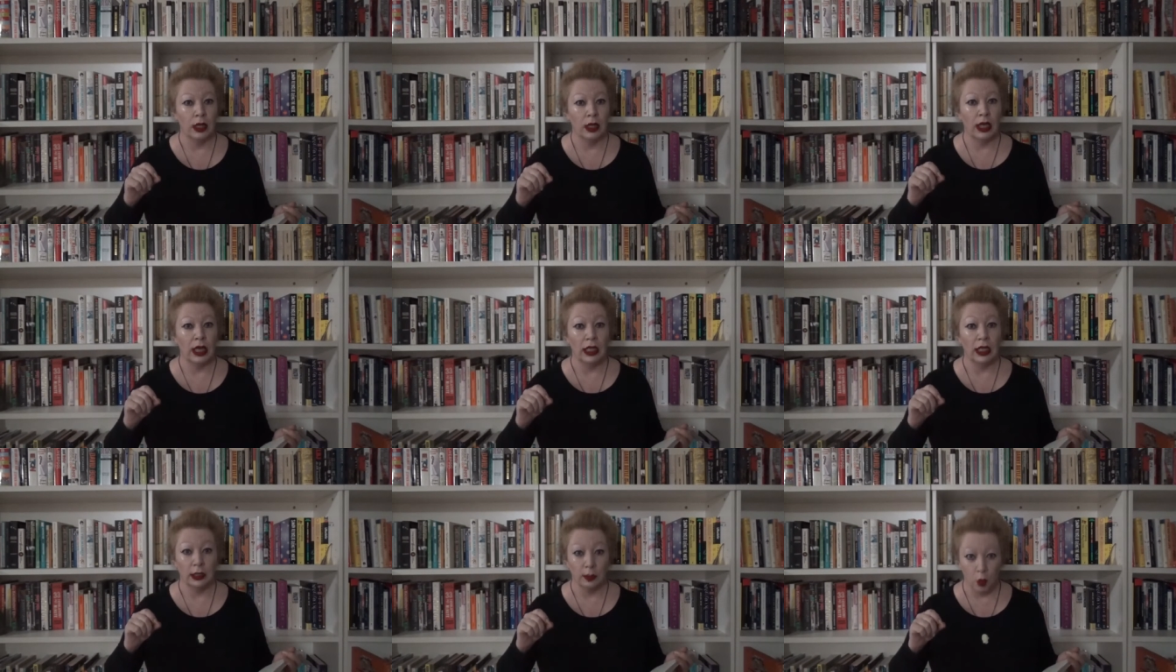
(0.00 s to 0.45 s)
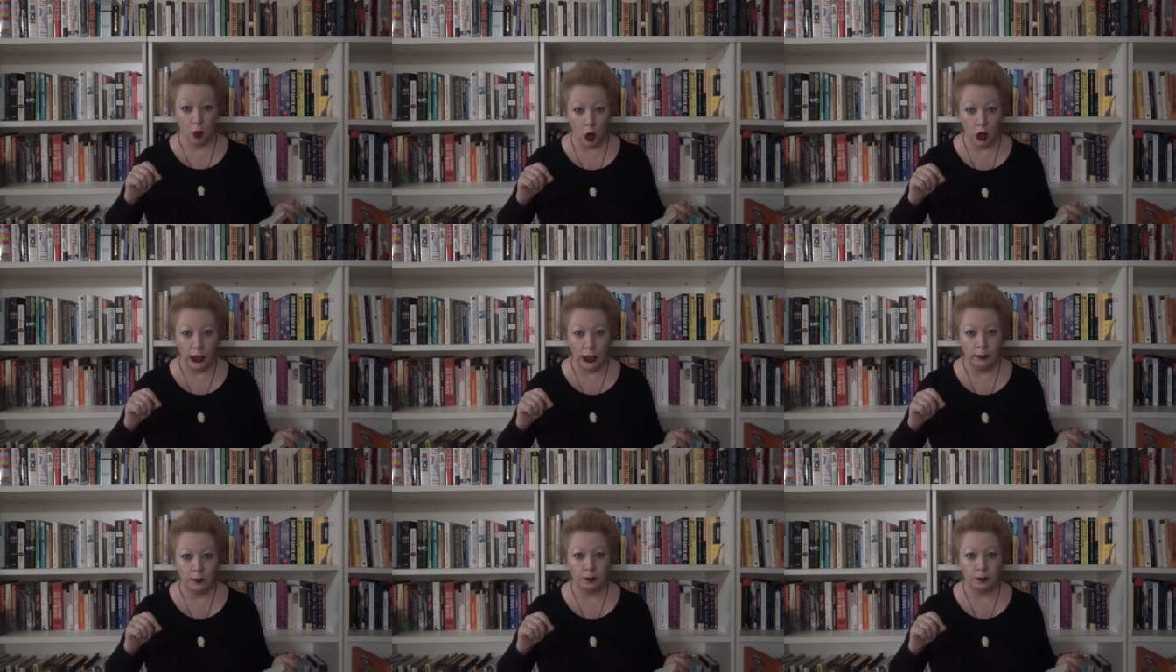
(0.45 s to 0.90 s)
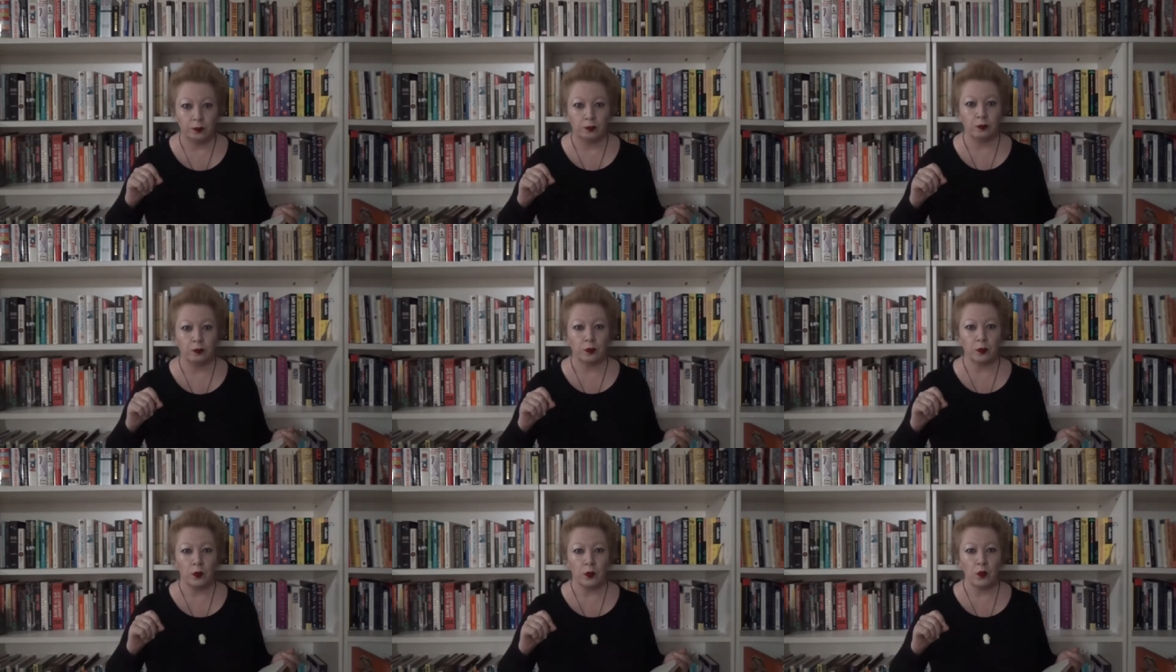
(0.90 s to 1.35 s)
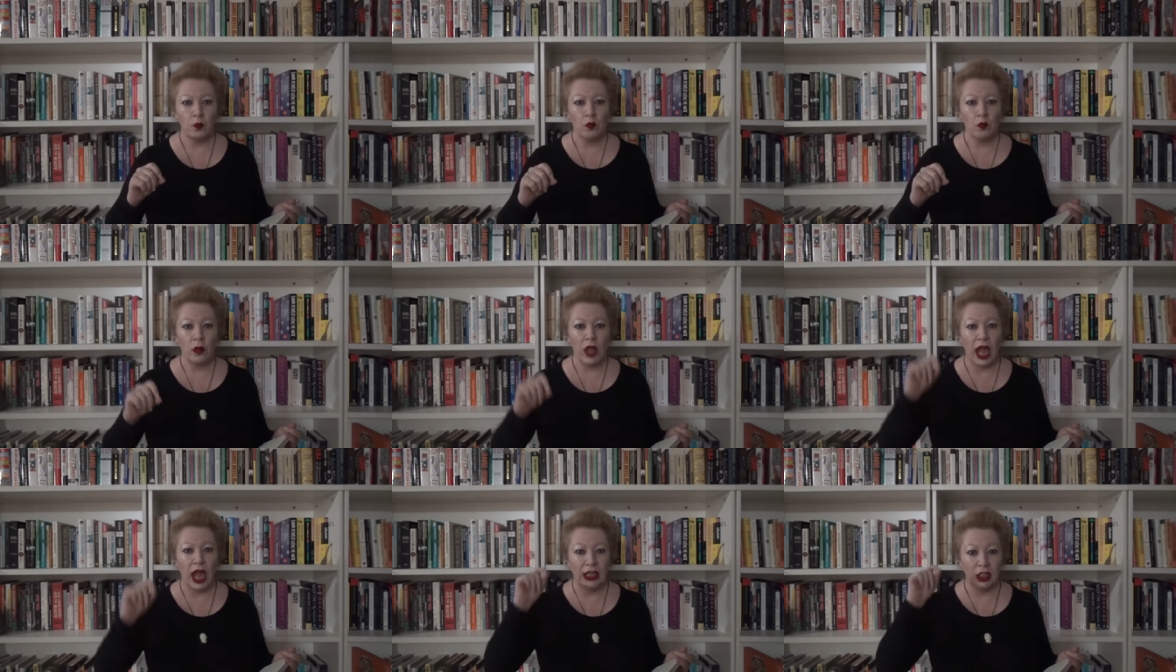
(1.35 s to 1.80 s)
in the morning,
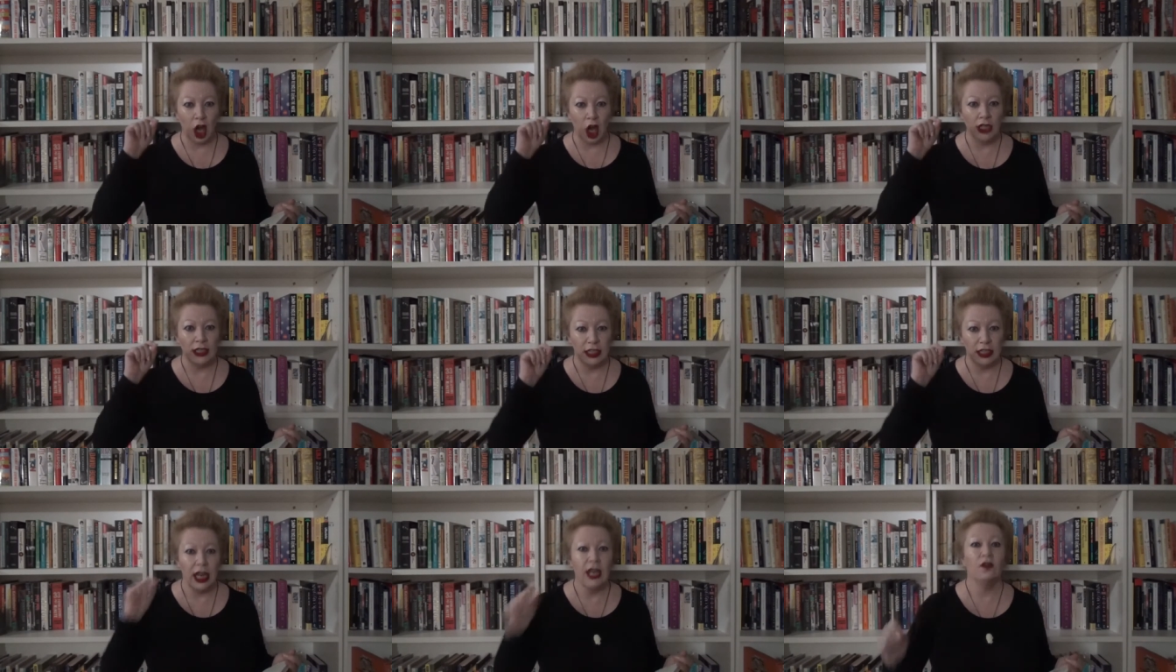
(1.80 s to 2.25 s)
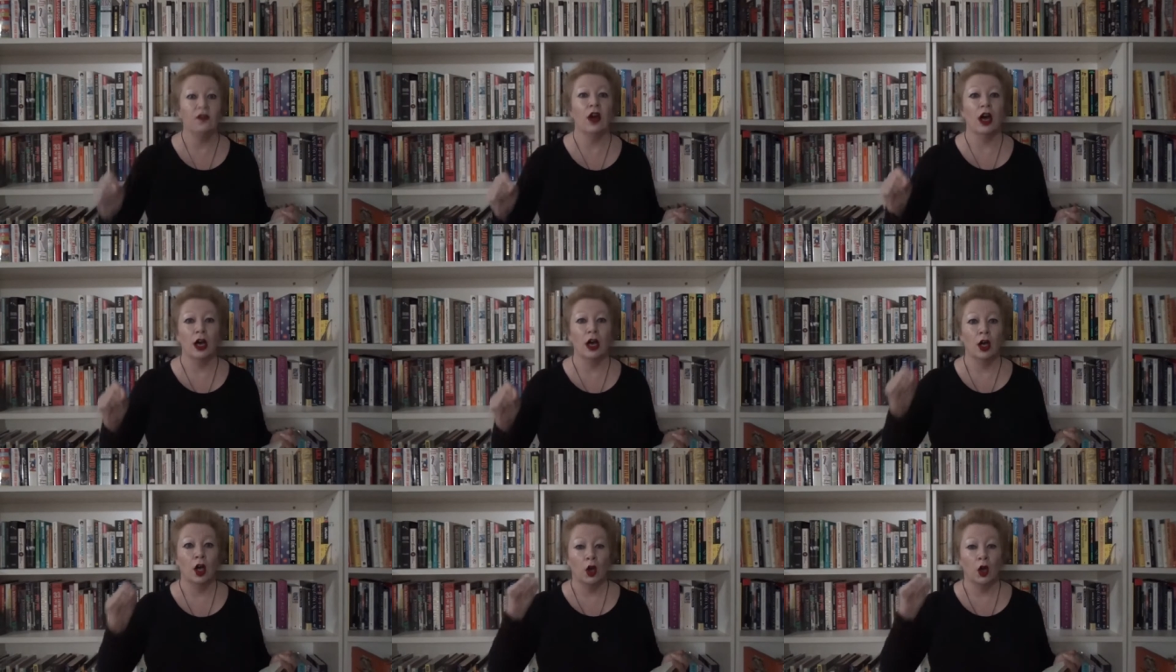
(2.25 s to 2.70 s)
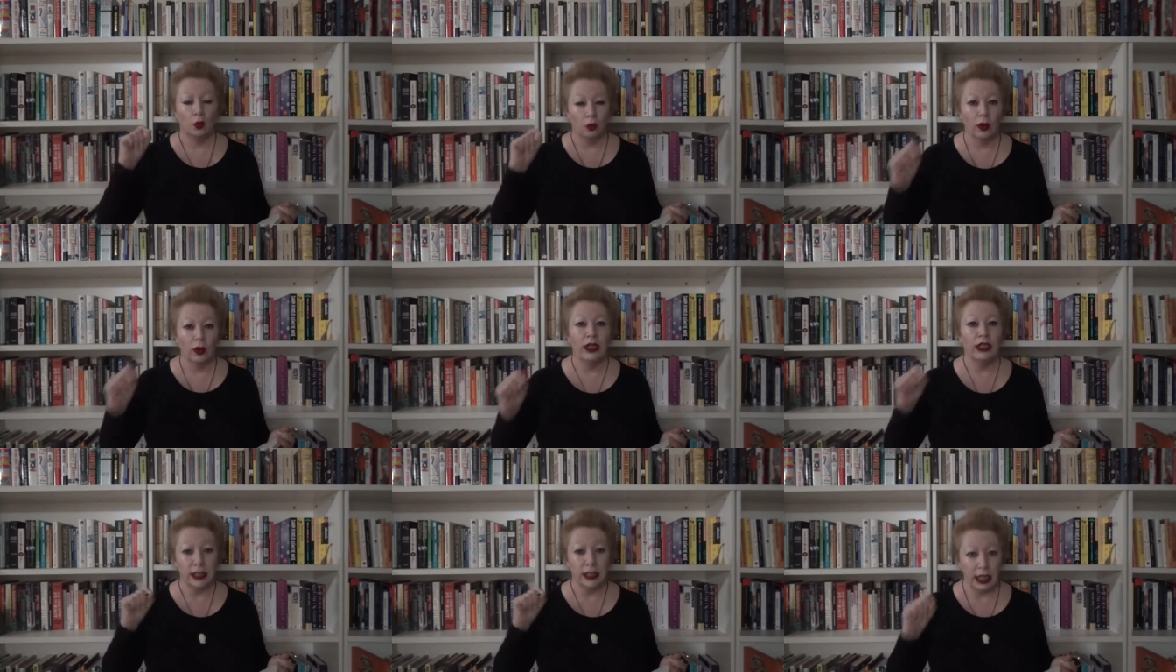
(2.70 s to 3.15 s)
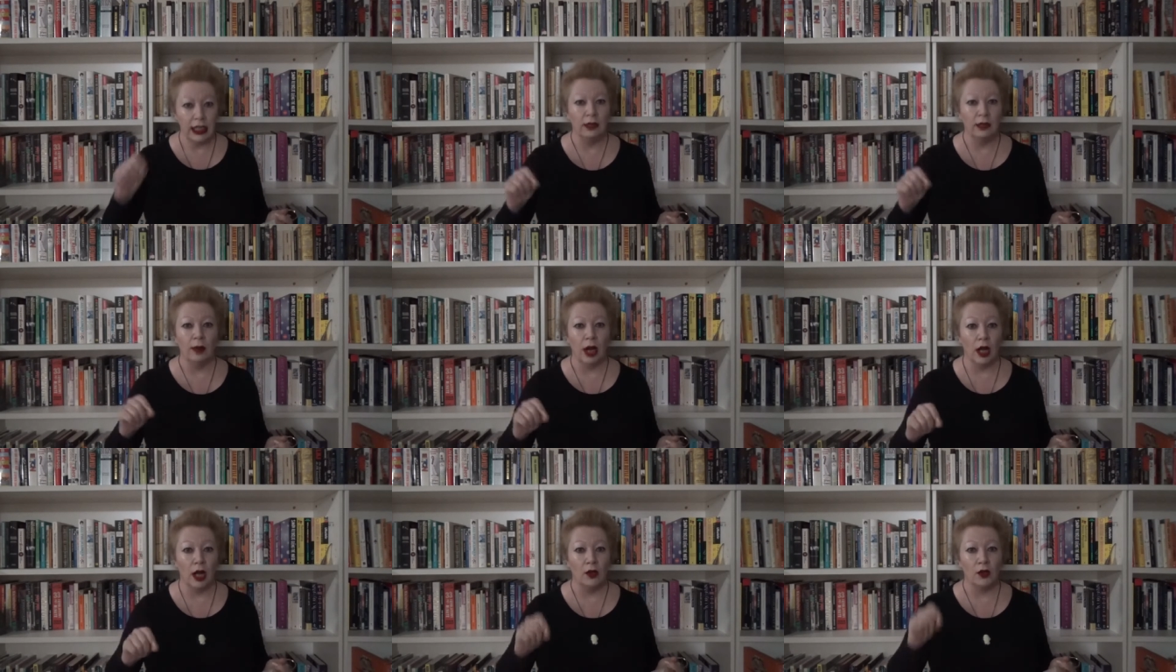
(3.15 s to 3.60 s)
and I never read
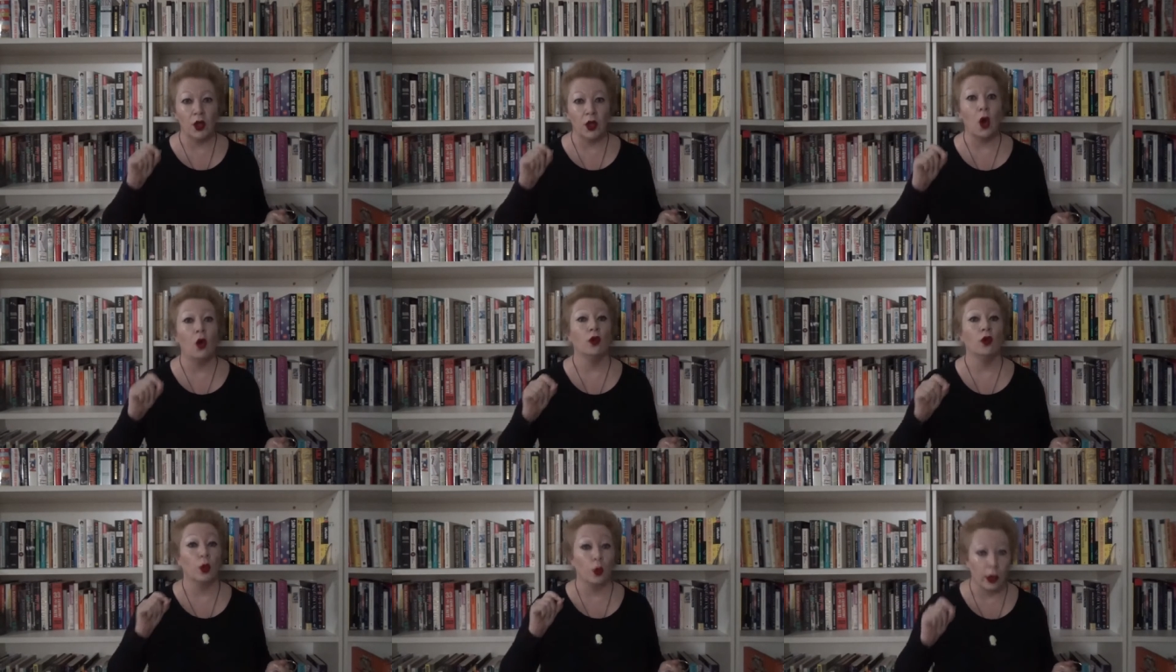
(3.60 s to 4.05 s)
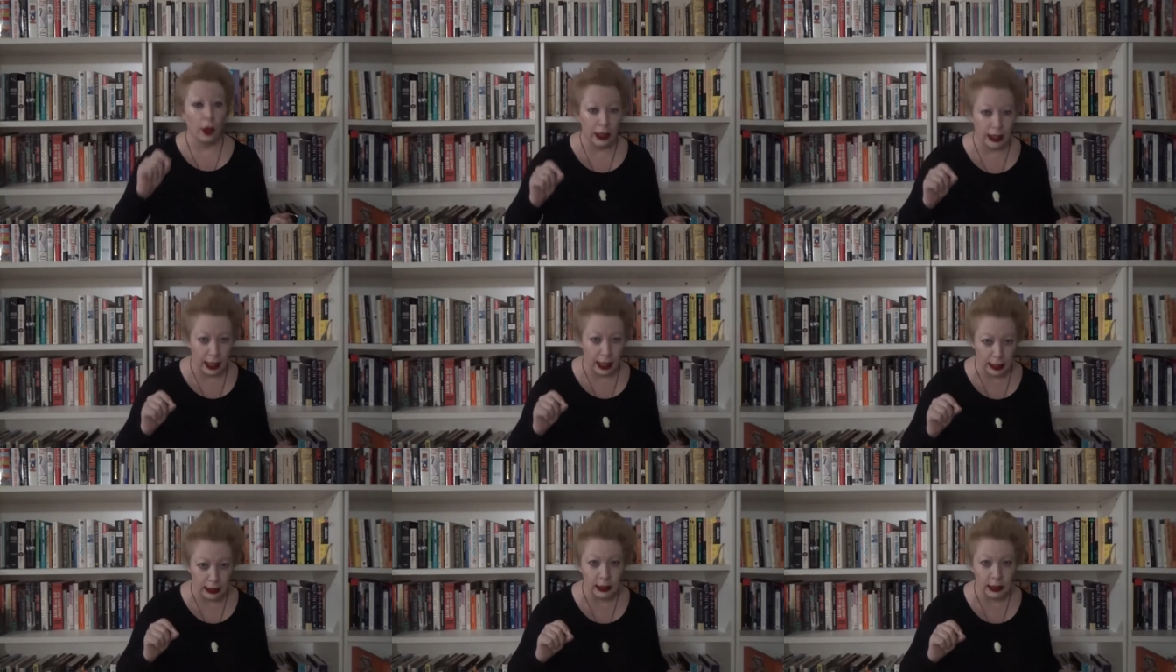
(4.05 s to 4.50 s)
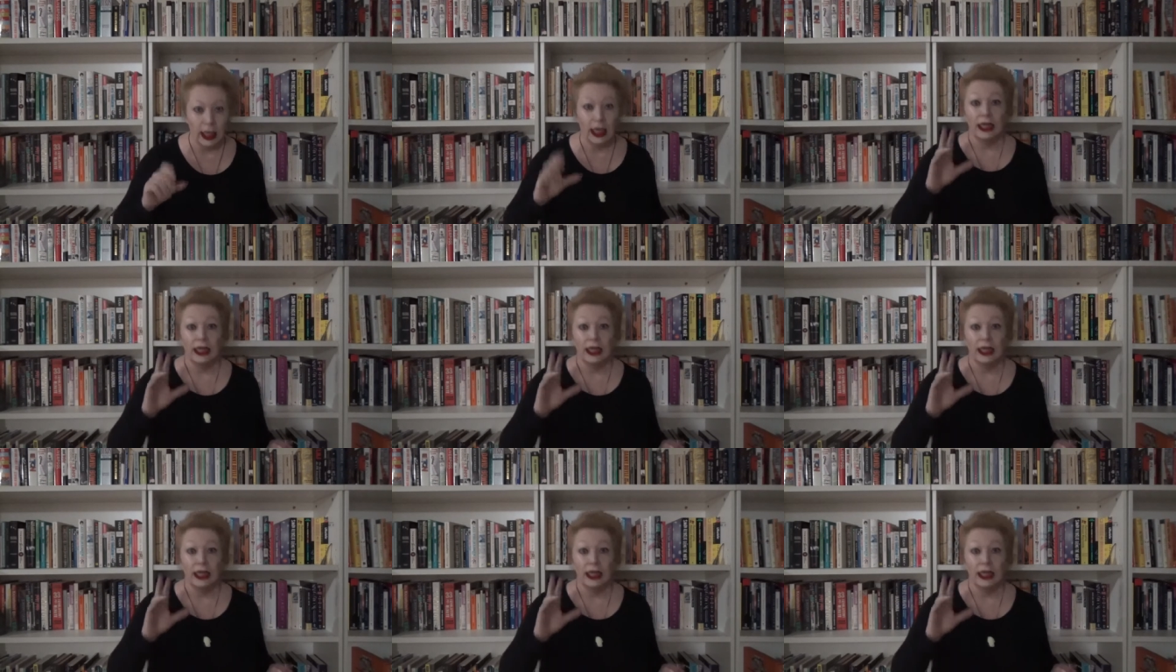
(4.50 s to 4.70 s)
emails on the weekend.